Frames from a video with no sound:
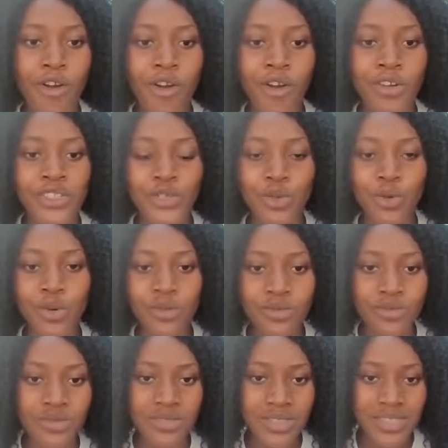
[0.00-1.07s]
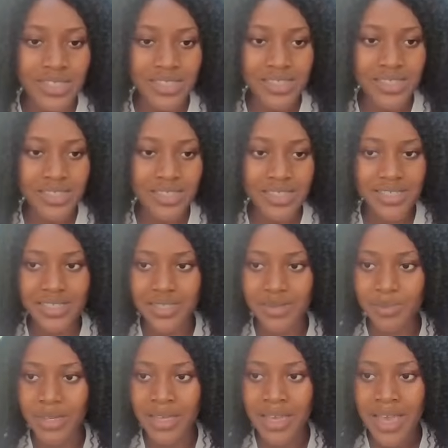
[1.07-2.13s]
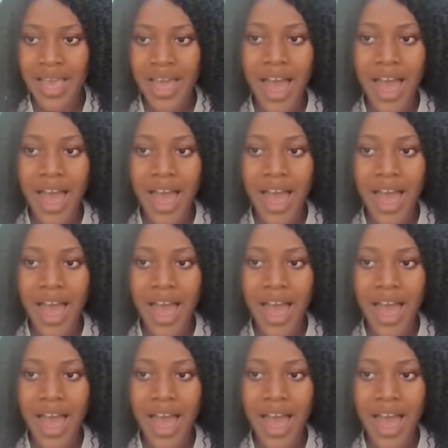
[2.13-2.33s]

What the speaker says: on Google. You can see this is me.